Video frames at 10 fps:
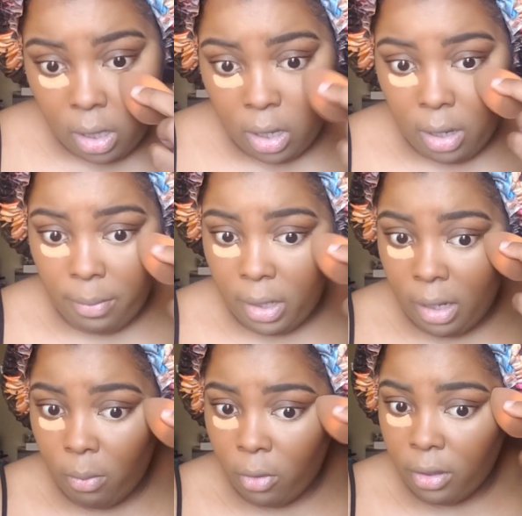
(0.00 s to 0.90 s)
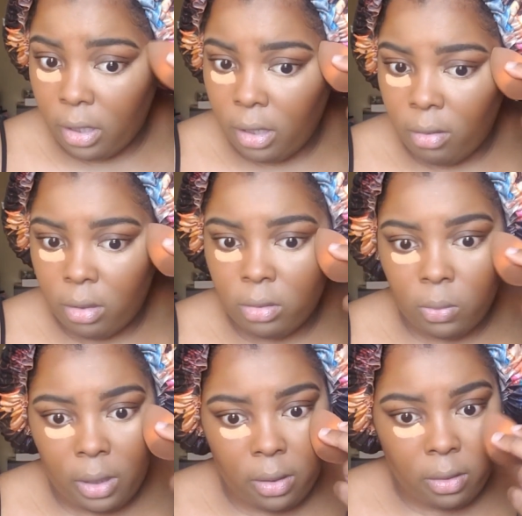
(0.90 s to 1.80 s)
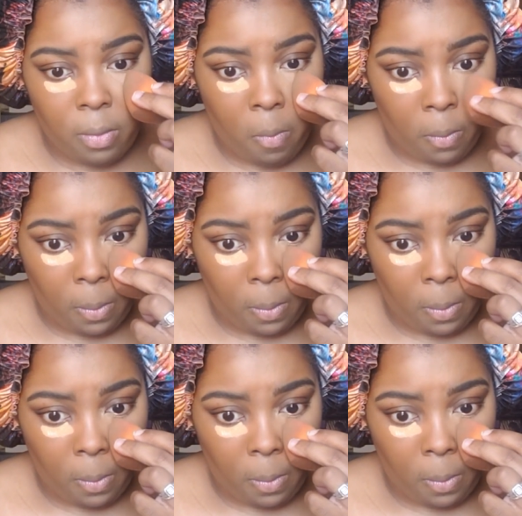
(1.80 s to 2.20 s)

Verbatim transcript: um, that I'm working on as well.